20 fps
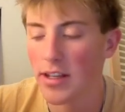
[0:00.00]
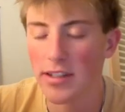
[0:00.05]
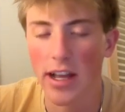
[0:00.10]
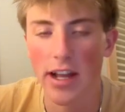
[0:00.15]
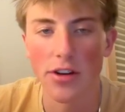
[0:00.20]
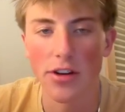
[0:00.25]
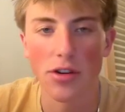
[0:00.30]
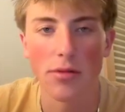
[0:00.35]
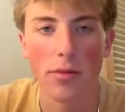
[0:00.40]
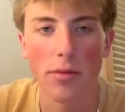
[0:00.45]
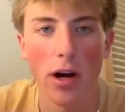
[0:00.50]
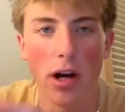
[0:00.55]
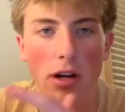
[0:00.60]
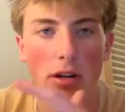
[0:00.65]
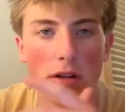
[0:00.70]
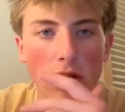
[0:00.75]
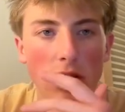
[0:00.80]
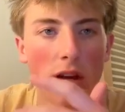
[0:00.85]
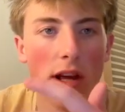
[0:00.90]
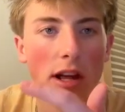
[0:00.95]
entry
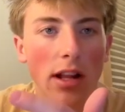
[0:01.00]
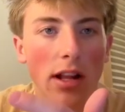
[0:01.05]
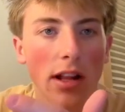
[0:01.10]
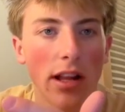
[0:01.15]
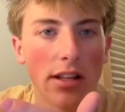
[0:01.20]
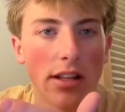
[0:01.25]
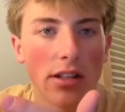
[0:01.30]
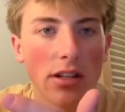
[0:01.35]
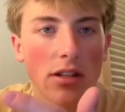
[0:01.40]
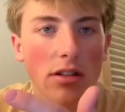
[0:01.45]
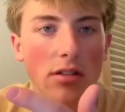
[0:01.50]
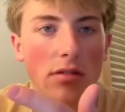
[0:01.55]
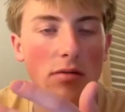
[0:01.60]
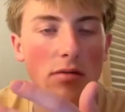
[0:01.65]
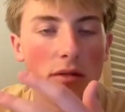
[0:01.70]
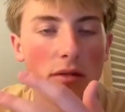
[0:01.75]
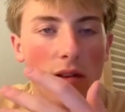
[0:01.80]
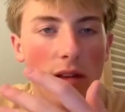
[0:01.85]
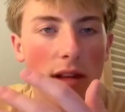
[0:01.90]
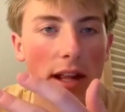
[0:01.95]
models, less
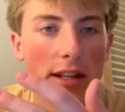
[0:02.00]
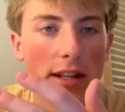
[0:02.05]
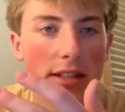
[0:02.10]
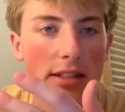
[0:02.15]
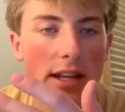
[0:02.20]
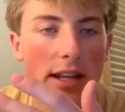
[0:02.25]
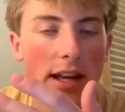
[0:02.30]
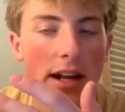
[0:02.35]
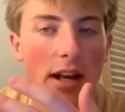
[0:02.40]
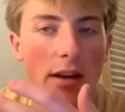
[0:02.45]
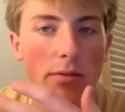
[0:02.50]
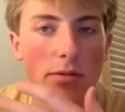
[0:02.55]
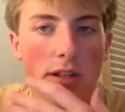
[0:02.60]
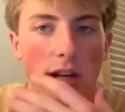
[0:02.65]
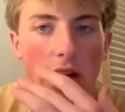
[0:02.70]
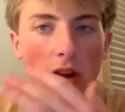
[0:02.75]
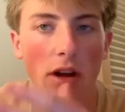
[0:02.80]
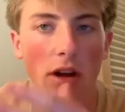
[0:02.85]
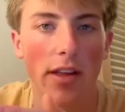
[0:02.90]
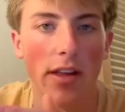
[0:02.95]
setups,
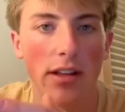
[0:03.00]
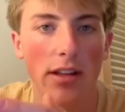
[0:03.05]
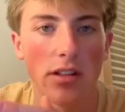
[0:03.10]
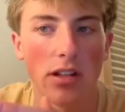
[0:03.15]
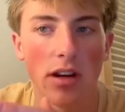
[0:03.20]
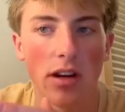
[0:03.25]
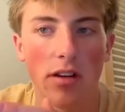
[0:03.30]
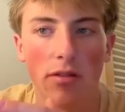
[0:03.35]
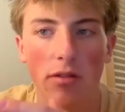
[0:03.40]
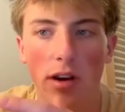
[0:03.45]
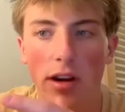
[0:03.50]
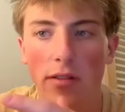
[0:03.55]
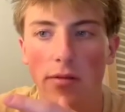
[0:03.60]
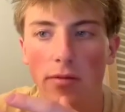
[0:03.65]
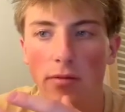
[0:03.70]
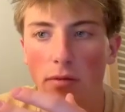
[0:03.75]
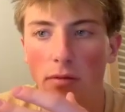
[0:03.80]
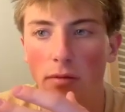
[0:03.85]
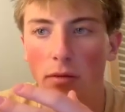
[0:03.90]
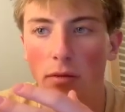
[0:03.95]
and all that stuff, right?
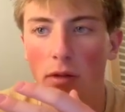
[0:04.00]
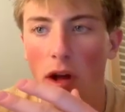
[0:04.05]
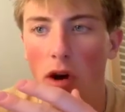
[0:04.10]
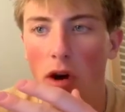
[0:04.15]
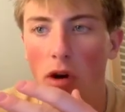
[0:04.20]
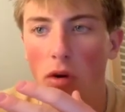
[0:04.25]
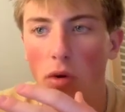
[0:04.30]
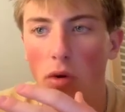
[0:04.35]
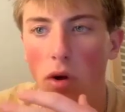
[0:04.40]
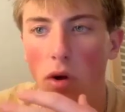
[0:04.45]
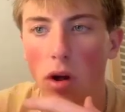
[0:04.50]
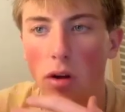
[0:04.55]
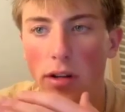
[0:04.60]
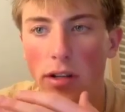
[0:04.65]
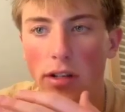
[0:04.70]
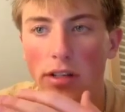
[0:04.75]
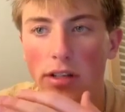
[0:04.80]
Low quality